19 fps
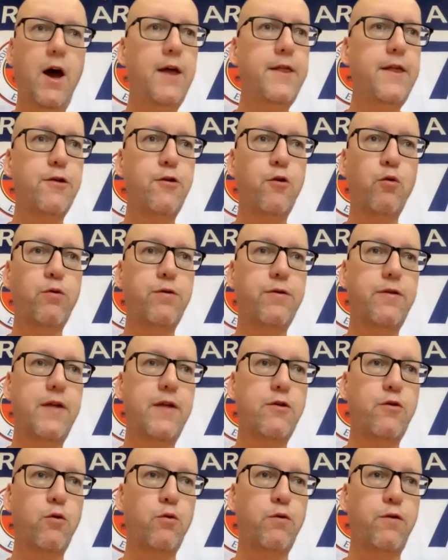there's
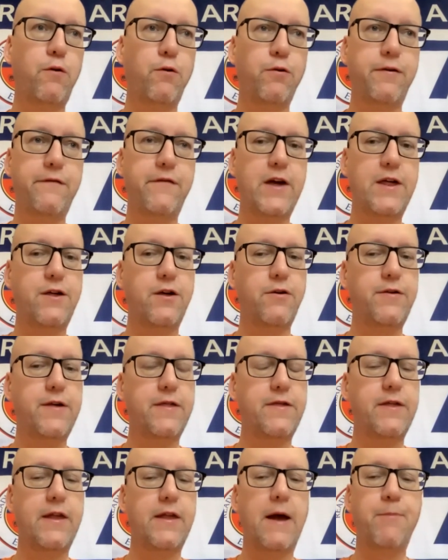all sorts of issues,
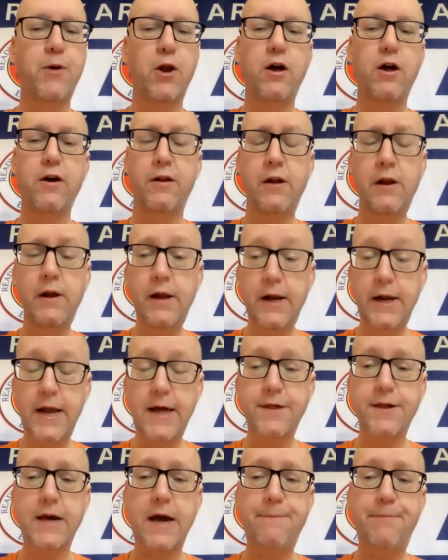isn't there? But
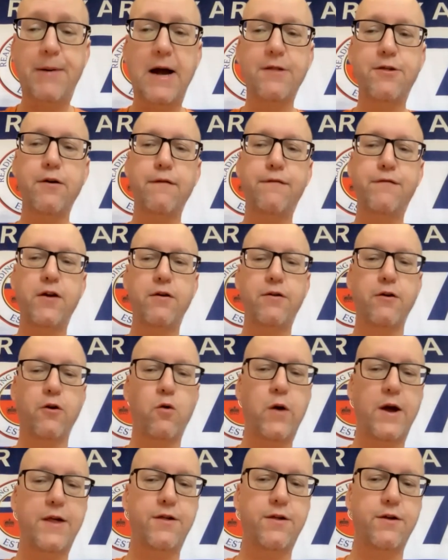let's get back to a few of the
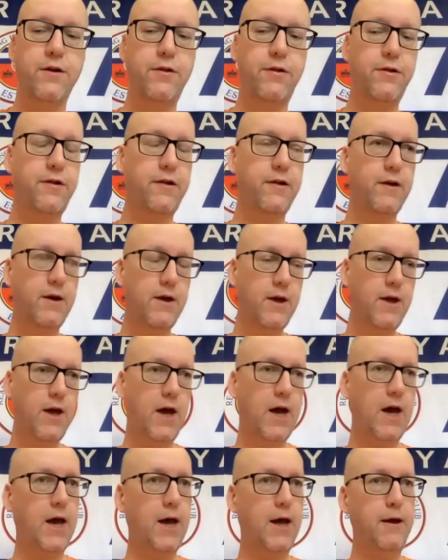questions.
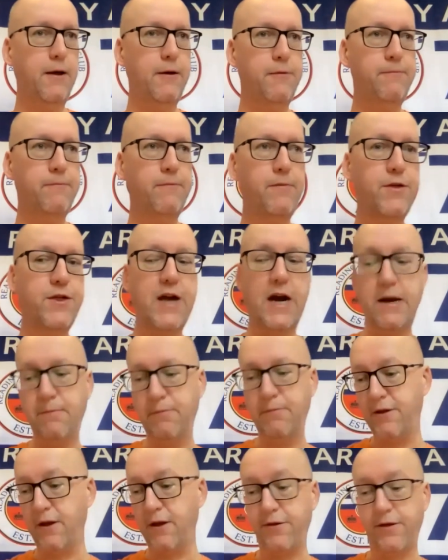
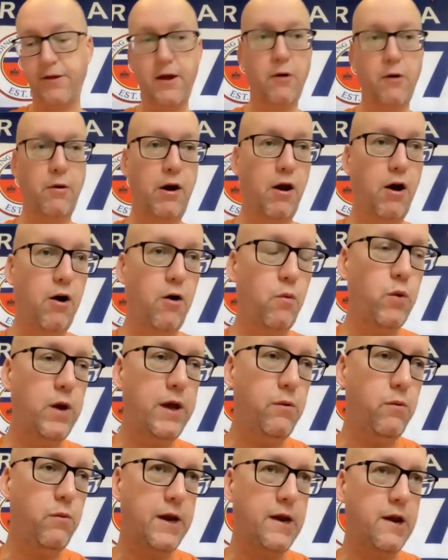James doesn't know a lot.
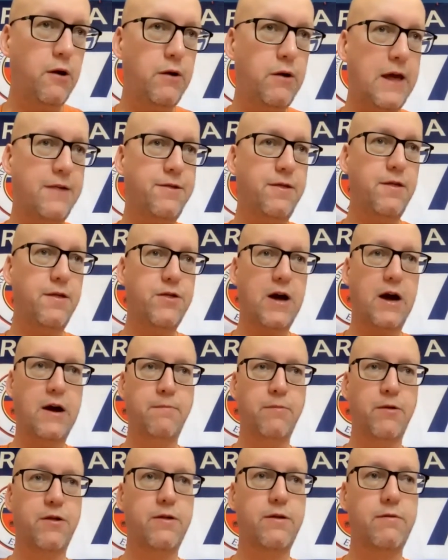We know less than
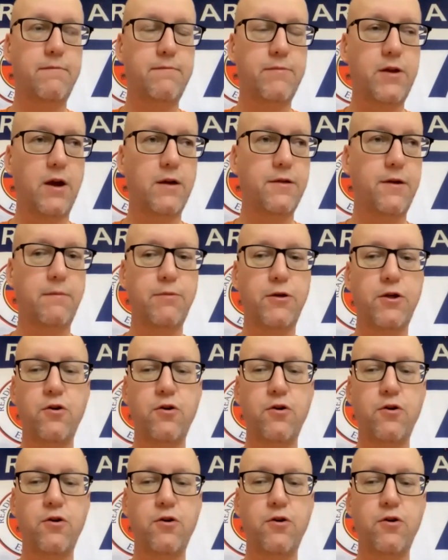James does, I'm